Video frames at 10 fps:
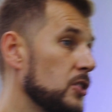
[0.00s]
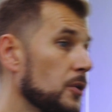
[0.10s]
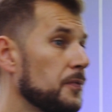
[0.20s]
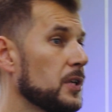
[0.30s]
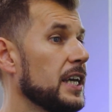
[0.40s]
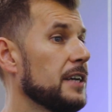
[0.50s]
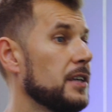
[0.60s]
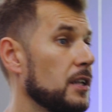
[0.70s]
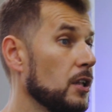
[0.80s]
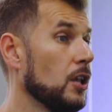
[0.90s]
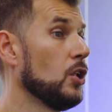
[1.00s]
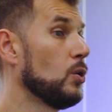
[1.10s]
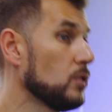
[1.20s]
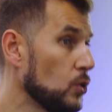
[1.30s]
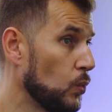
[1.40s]
Don't forget that
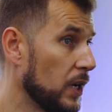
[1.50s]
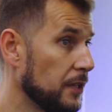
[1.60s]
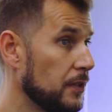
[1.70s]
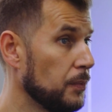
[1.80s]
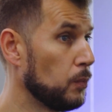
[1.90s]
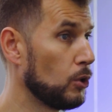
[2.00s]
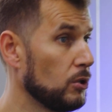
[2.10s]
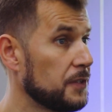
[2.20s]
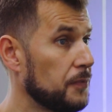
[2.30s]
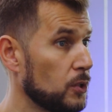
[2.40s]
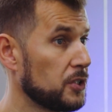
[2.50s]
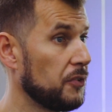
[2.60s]
along the way, the world's first